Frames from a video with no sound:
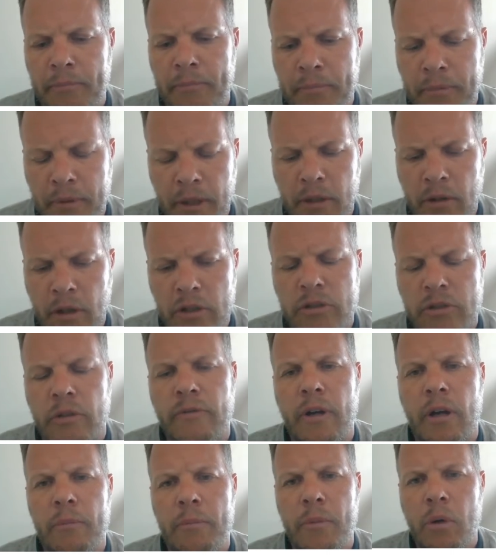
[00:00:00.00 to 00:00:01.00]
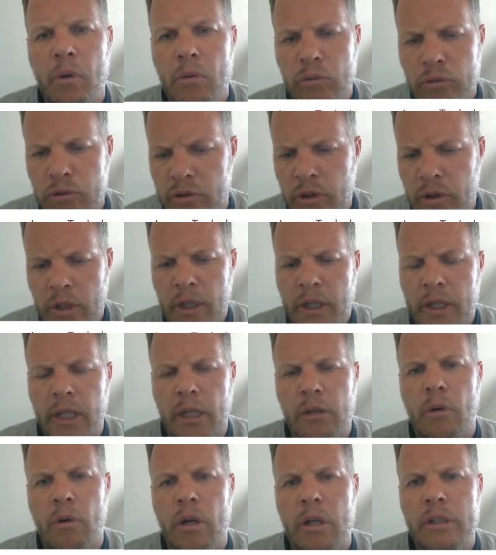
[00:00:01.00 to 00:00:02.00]
the cost of our molds, the
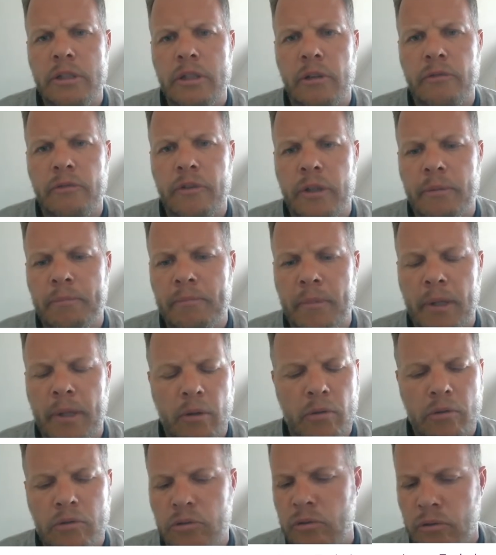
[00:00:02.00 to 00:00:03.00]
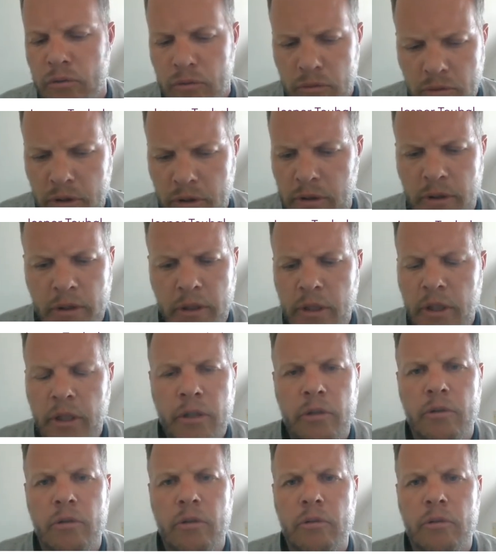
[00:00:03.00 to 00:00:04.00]
quality of them, and also
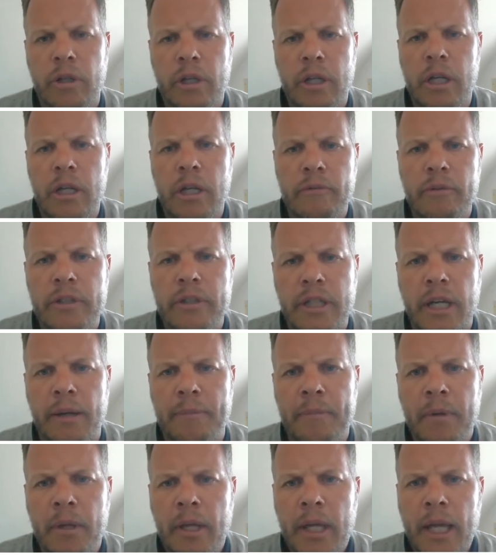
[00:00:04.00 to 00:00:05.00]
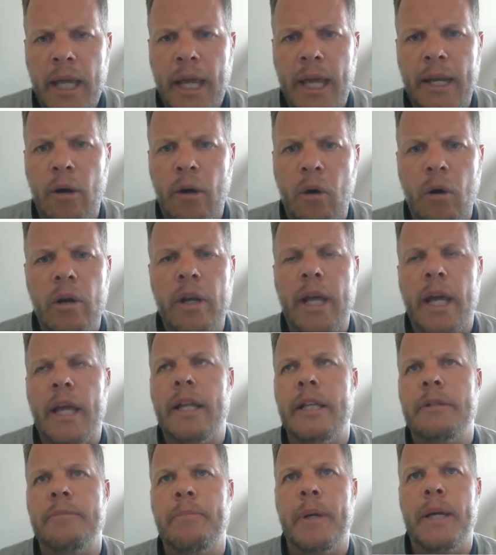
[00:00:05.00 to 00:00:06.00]
the delivery time. And all that
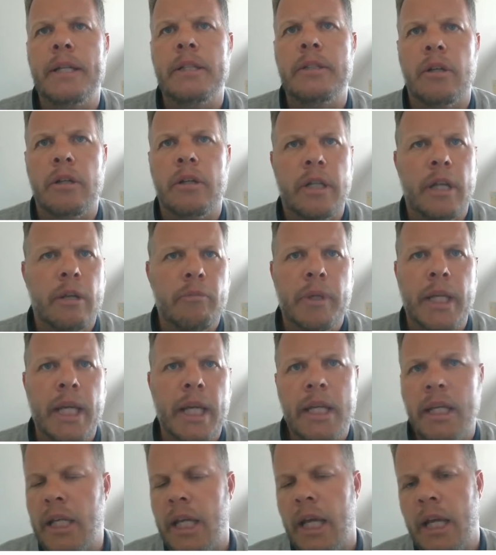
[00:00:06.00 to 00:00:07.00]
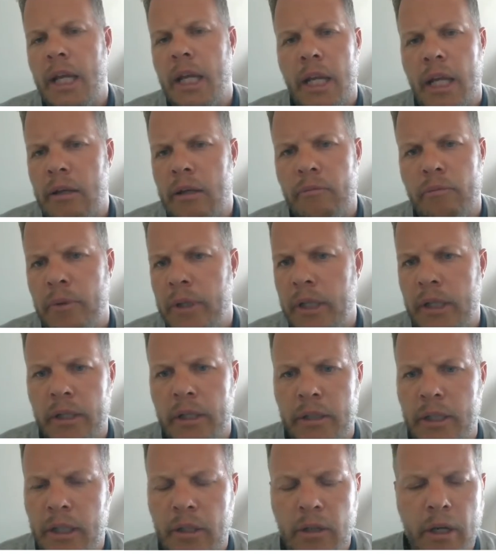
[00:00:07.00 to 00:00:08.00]
is based on that we get data that
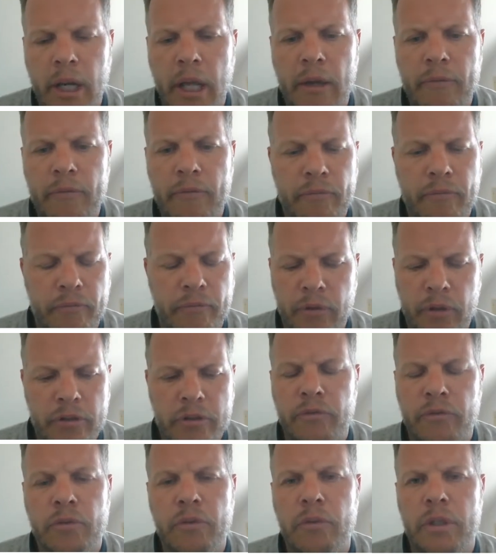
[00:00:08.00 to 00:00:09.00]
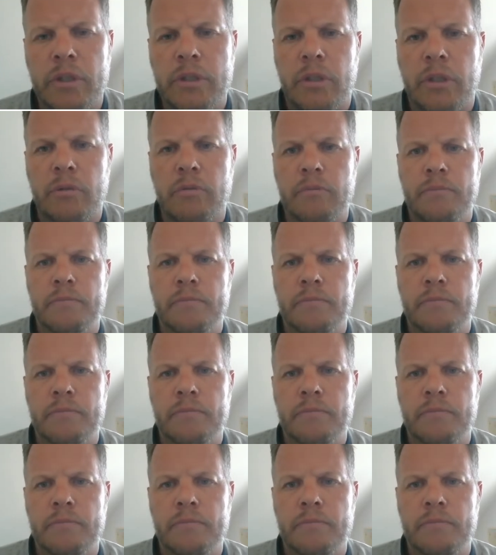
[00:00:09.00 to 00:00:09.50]
we did not have just a few years ago.